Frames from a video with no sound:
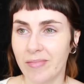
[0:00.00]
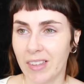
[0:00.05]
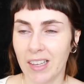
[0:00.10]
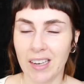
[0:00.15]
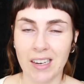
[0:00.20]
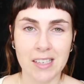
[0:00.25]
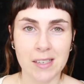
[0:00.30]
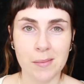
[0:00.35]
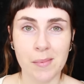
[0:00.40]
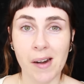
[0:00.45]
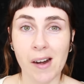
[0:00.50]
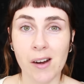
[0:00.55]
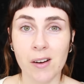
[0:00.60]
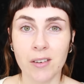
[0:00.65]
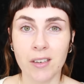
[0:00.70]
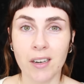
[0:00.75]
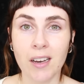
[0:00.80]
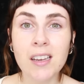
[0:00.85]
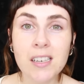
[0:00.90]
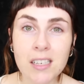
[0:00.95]
the Elizabeth
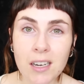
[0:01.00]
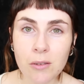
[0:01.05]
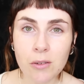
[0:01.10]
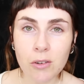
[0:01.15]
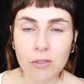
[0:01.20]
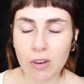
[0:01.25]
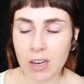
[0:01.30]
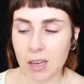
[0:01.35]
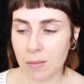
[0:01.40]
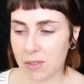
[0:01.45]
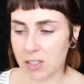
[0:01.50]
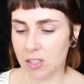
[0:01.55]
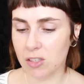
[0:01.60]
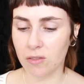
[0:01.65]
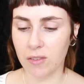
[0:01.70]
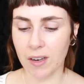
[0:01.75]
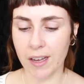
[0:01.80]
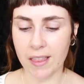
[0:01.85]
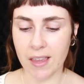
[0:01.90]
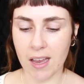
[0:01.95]
Arden eight hour cream and
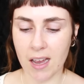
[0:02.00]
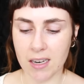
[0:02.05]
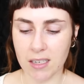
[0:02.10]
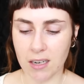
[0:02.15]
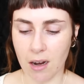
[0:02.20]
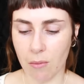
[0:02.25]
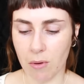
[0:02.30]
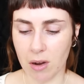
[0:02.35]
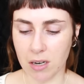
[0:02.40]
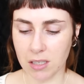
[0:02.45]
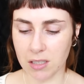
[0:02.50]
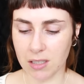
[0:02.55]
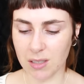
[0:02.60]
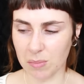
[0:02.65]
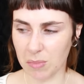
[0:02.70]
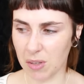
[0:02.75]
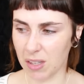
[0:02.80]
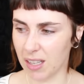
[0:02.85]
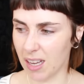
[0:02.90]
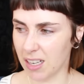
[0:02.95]
stuff like that, I wanted
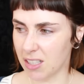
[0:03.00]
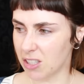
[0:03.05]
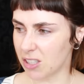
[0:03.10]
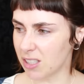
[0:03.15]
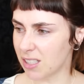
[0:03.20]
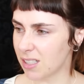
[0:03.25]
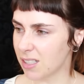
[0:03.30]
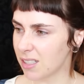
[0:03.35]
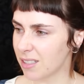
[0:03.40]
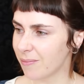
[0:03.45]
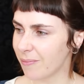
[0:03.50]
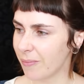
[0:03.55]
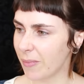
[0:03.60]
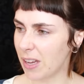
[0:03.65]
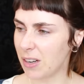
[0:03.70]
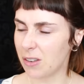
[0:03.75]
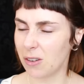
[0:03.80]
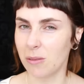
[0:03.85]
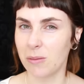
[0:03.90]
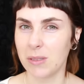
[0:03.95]
something that just,
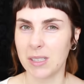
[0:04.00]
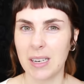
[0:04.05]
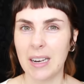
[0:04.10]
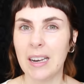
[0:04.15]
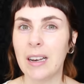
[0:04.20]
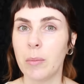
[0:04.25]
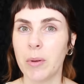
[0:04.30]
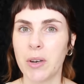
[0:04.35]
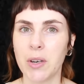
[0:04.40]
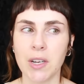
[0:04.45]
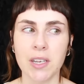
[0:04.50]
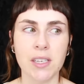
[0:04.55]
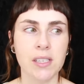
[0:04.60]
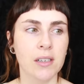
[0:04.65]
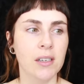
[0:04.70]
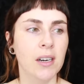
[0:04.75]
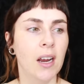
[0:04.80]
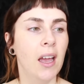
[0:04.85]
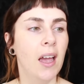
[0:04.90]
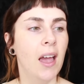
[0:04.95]
I don't know, was a little bit
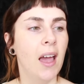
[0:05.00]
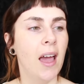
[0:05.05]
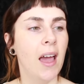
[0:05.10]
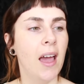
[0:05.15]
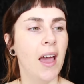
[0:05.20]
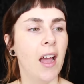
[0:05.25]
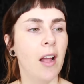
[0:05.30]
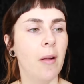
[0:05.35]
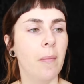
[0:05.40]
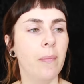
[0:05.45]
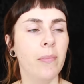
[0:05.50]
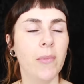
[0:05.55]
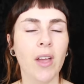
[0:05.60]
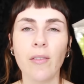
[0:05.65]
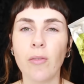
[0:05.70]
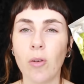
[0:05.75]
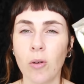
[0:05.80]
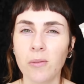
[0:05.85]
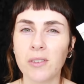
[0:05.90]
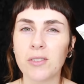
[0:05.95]
nicer. Um,
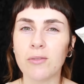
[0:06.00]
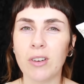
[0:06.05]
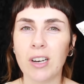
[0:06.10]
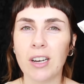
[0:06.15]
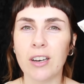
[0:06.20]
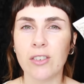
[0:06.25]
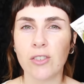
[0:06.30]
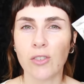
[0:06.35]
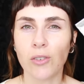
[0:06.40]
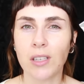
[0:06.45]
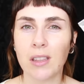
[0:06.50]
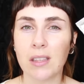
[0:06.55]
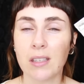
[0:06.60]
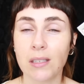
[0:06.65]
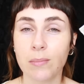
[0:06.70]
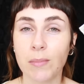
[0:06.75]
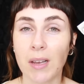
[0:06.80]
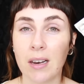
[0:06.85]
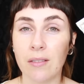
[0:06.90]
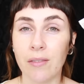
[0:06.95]
I've always really enjoyed
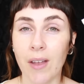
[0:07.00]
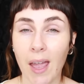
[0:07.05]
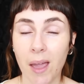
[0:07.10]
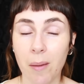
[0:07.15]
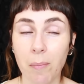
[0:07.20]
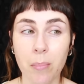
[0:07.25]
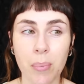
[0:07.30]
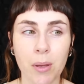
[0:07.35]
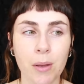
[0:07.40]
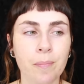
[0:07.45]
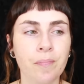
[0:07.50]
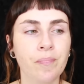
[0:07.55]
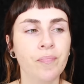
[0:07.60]
the smell of hemp,